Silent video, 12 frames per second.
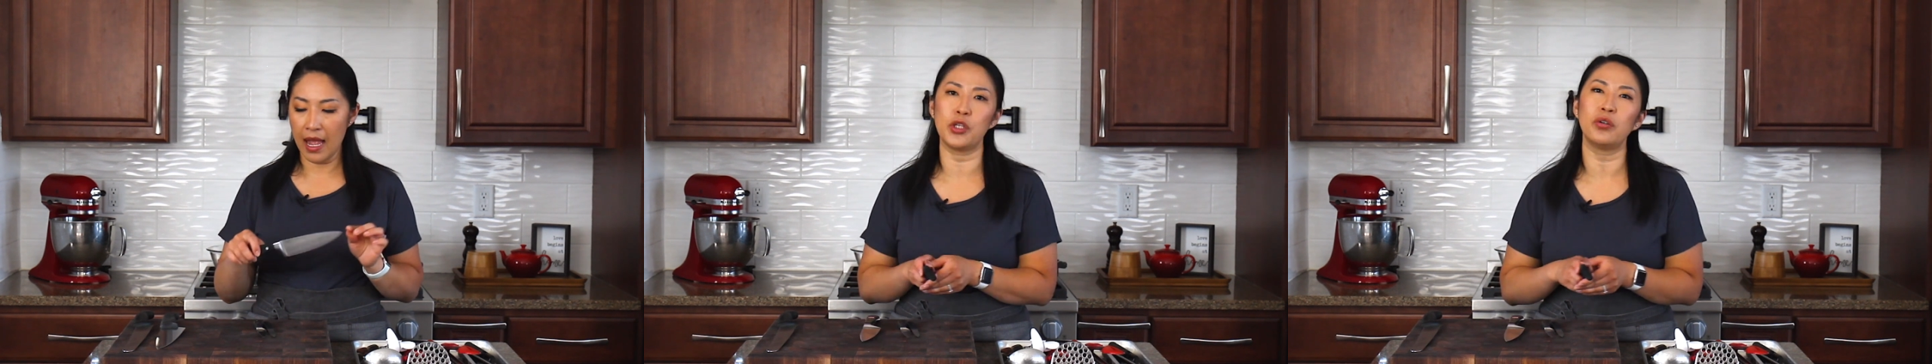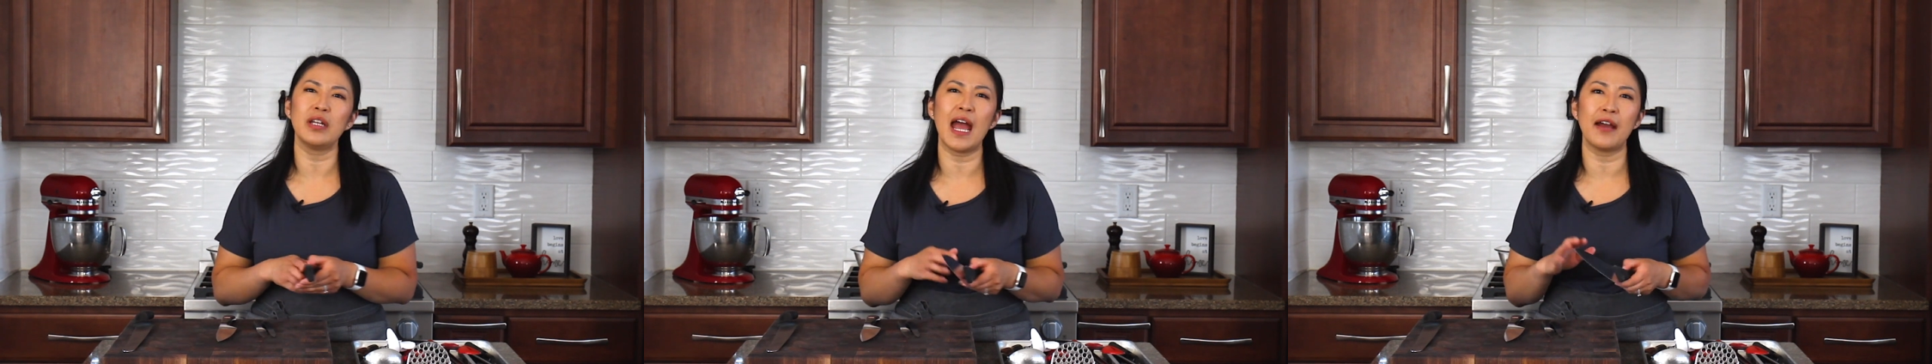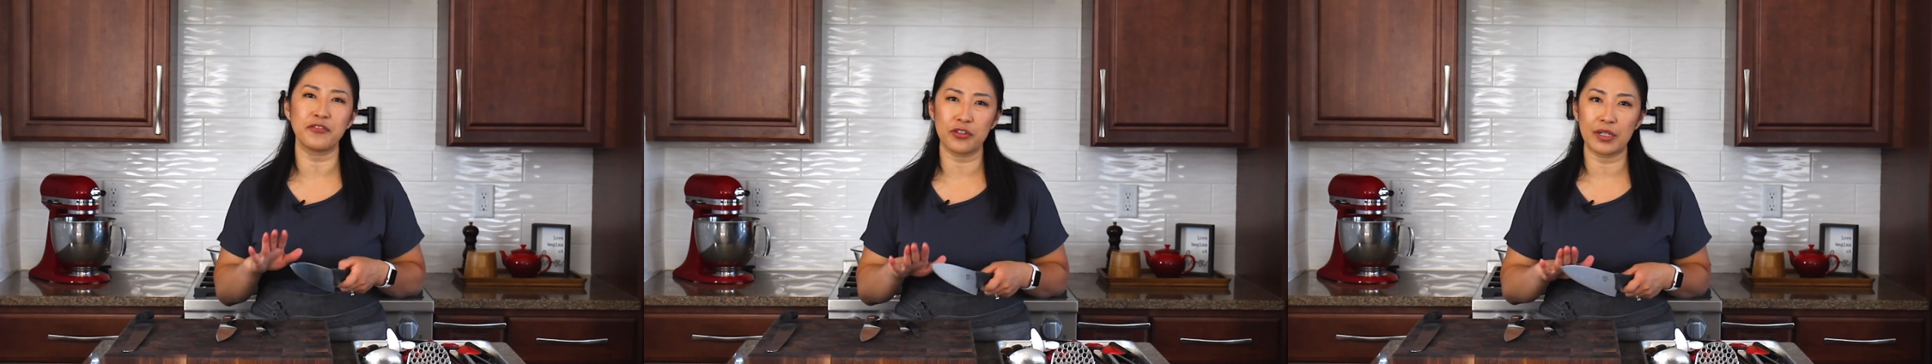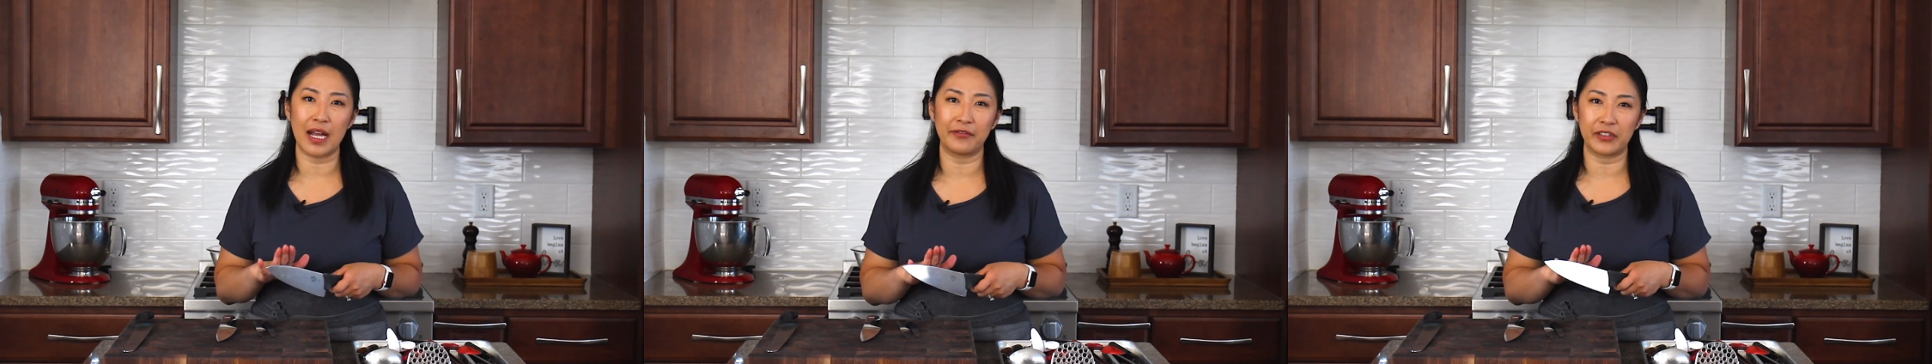You don't have
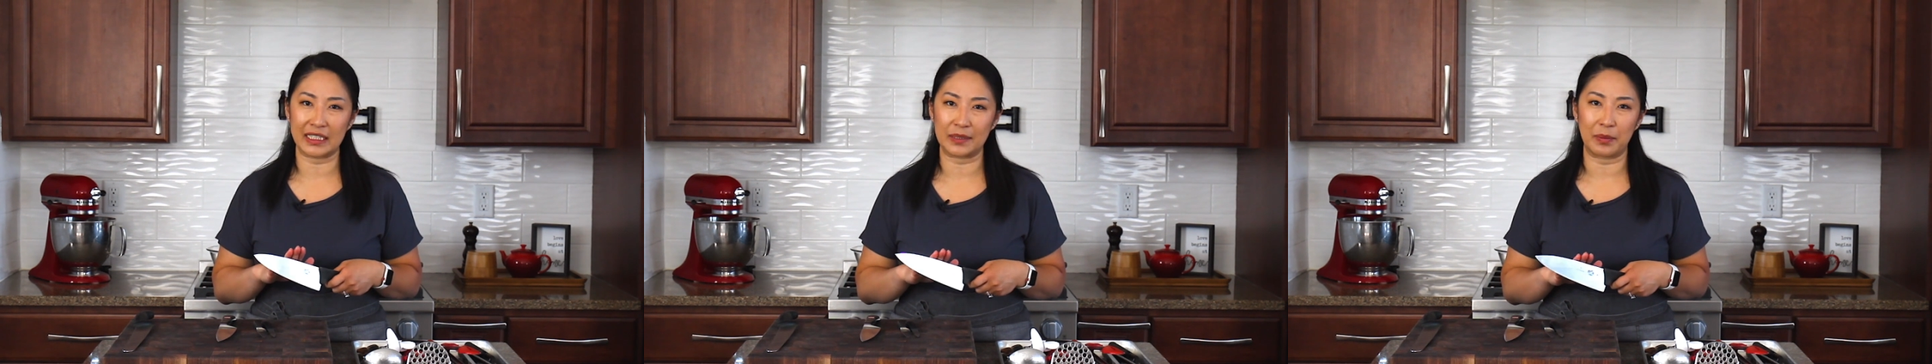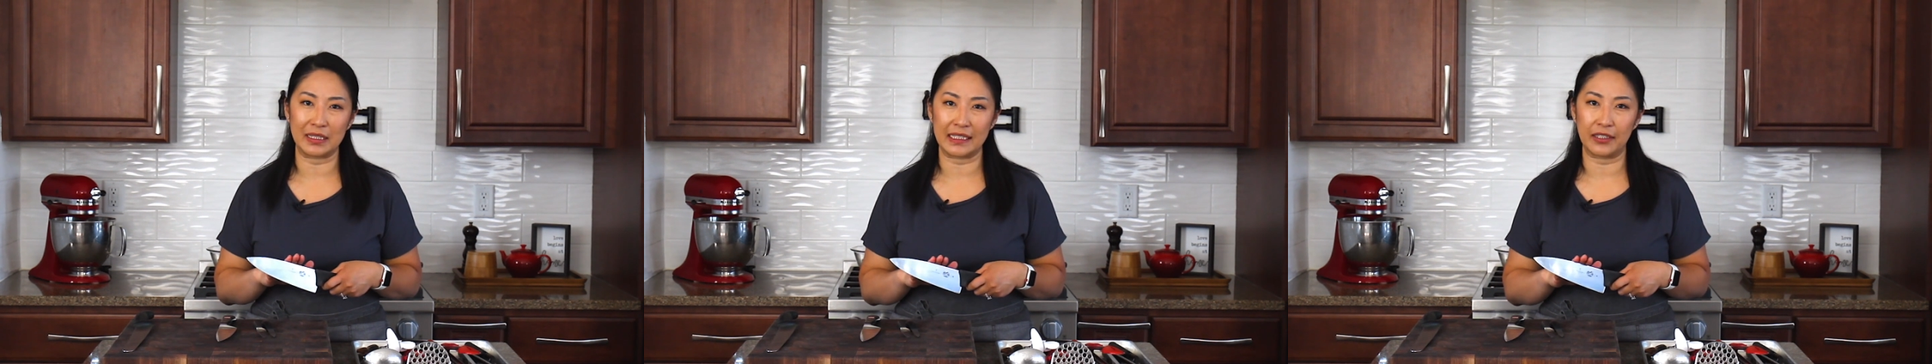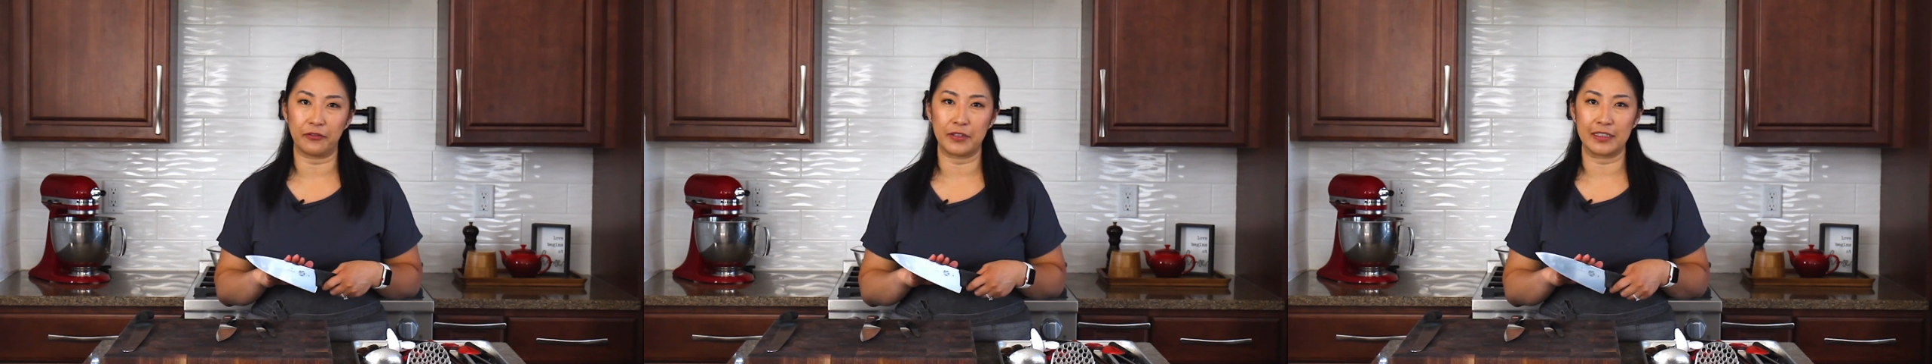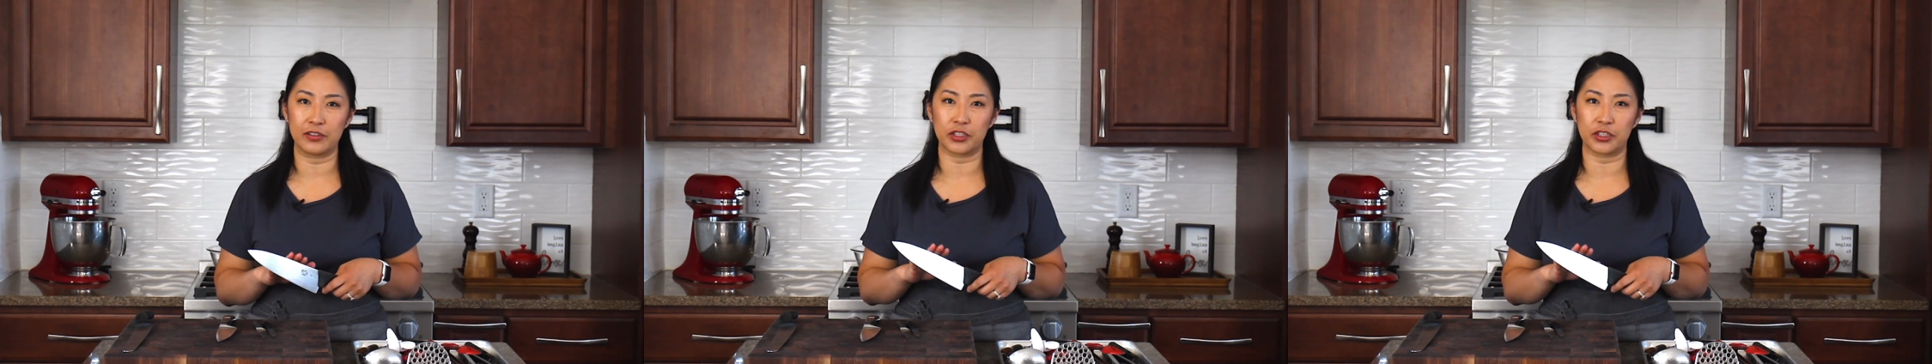to have expensive one.